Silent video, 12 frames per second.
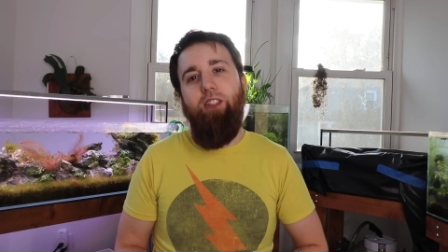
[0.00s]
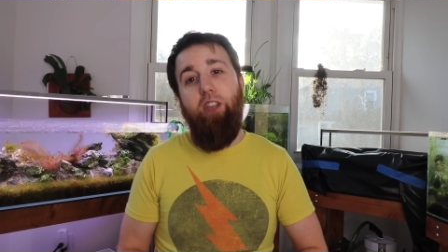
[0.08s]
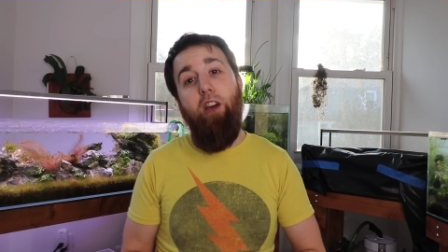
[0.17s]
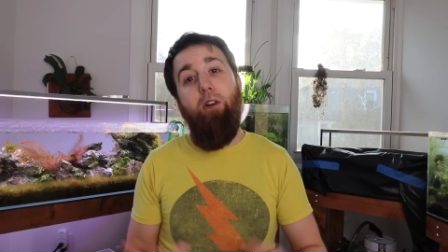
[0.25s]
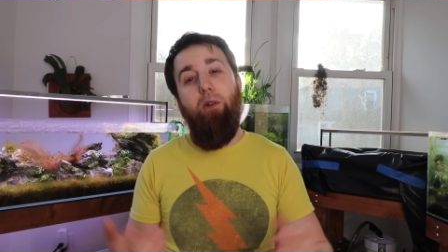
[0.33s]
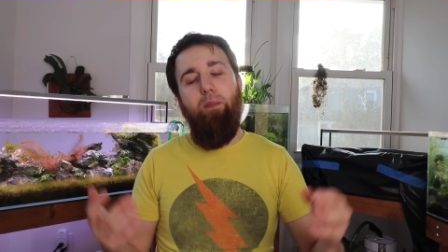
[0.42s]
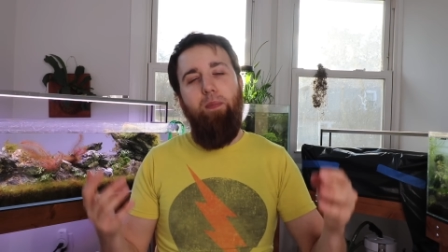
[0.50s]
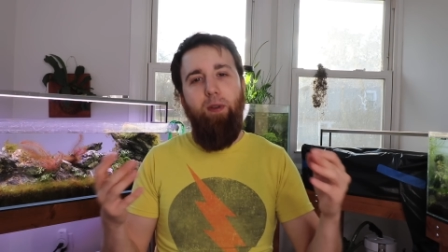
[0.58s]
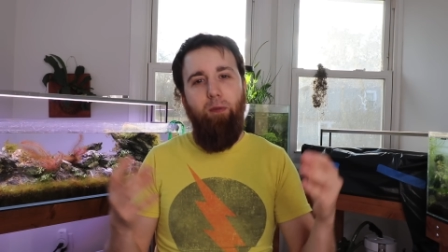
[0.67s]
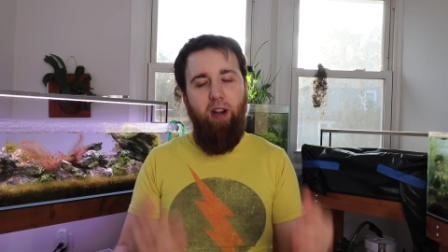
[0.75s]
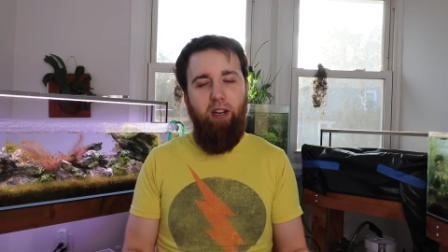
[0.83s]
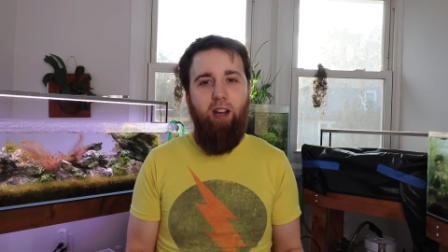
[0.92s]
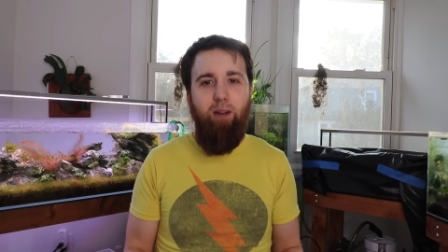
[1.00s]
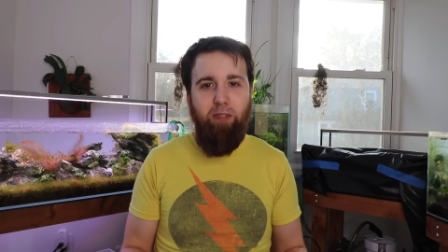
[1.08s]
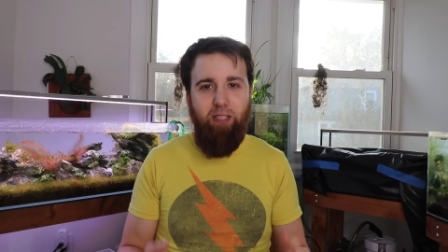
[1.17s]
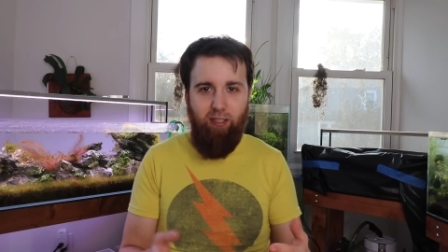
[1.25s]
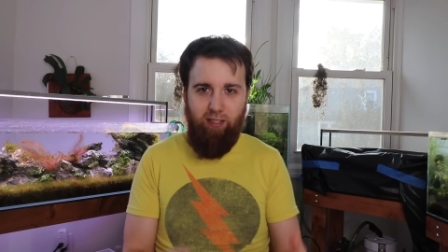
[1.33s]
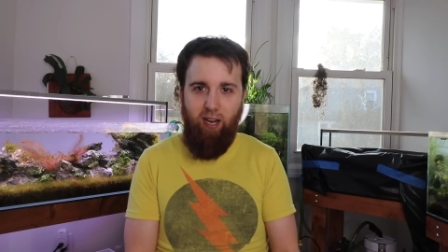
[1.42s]
So when it
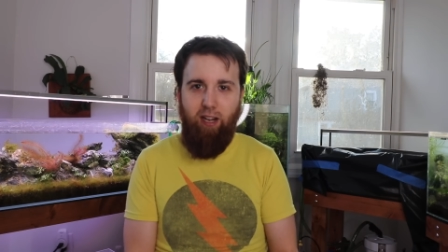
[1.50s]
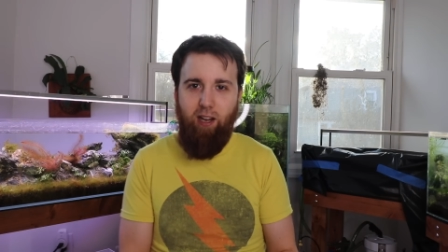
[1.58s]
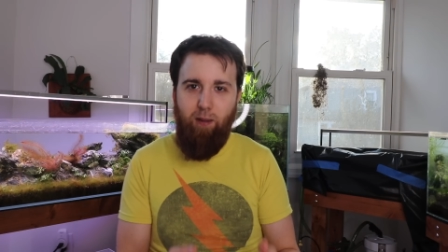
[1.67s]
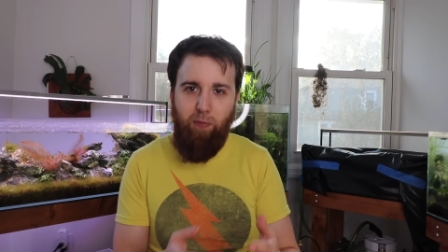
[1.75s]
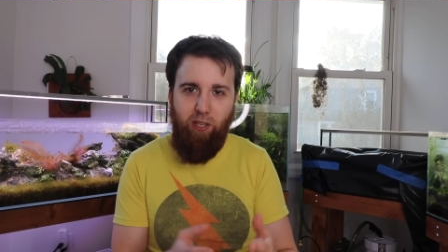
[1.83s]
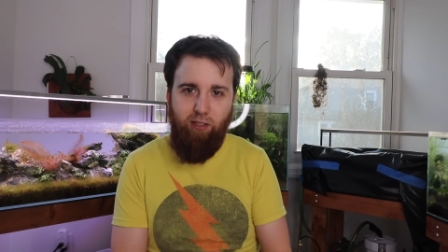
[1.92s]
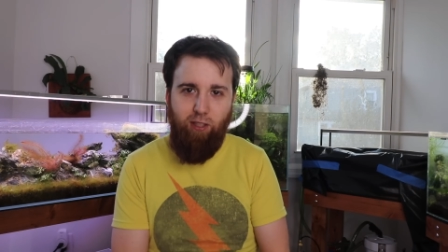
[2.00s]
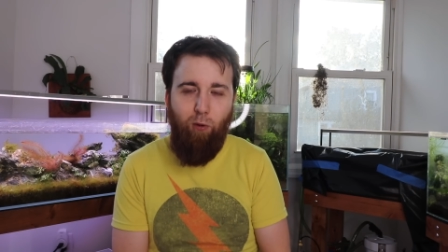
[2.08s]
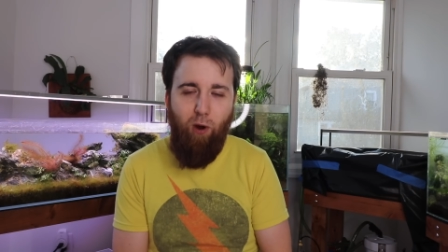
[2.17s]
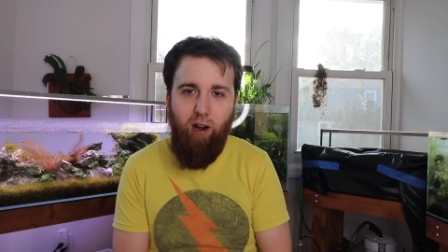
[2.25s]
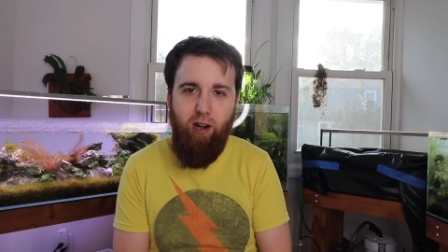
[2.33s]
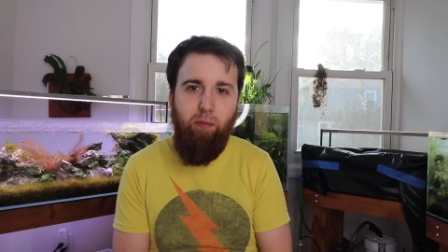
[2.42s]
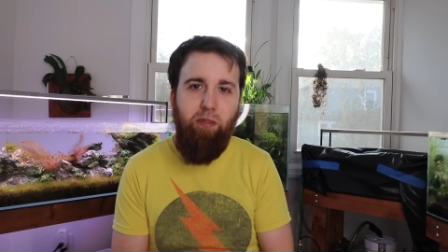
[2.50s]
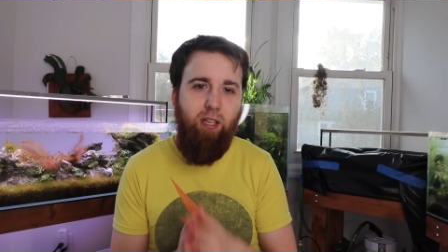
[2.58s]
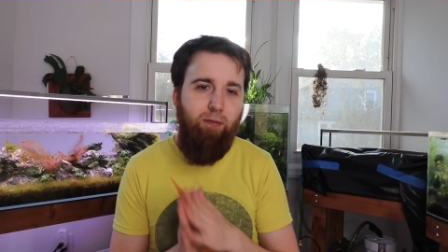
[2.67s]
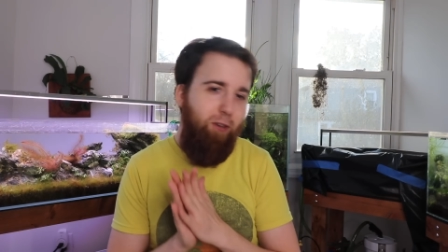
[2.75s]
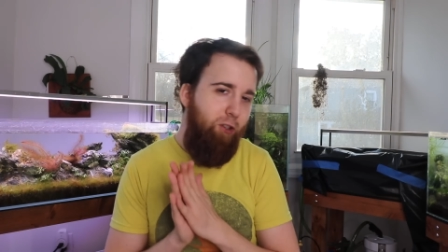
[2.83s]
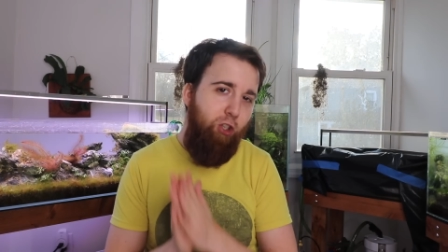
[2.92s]
comes to setting up these aquariums,
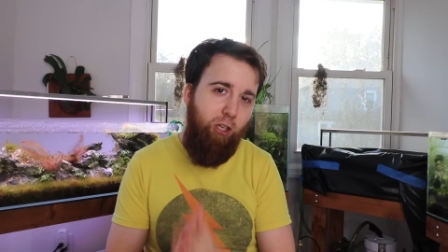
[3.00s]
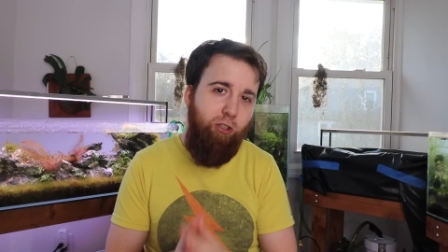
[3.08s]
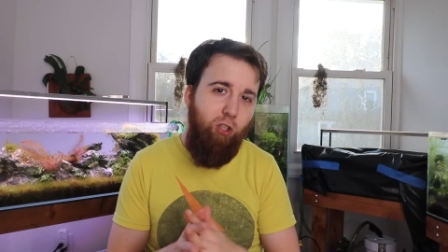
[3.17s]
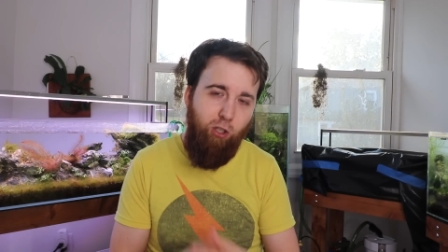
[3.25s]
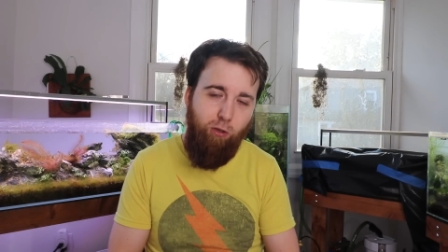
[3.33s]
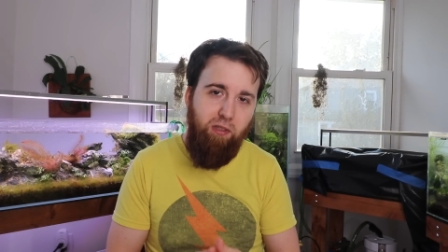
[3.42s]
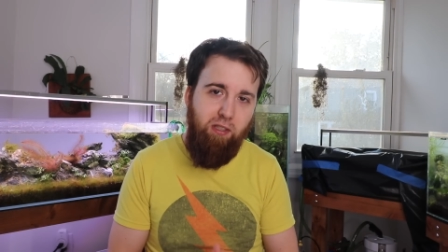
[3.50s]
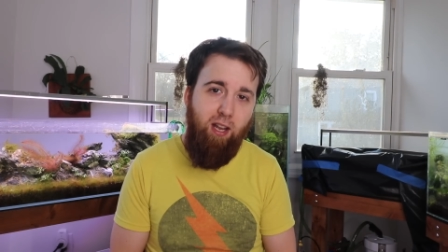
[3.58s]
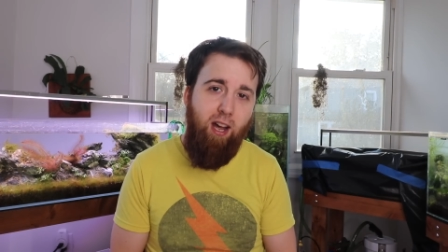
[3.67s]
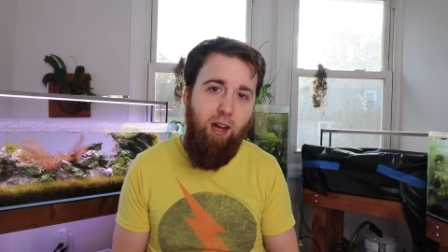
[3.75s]
if you're just new into the